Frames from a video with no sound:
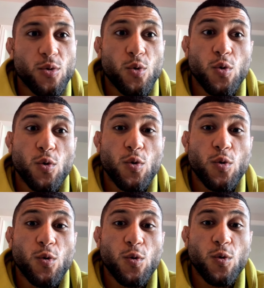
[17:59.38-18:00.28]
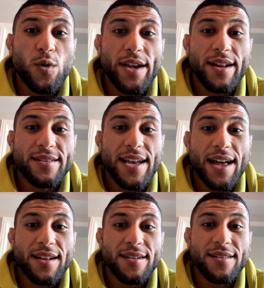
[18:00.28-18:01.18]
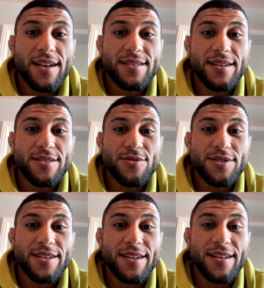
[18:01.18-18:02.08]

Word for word: Ooh, hidden talent. That's interesting.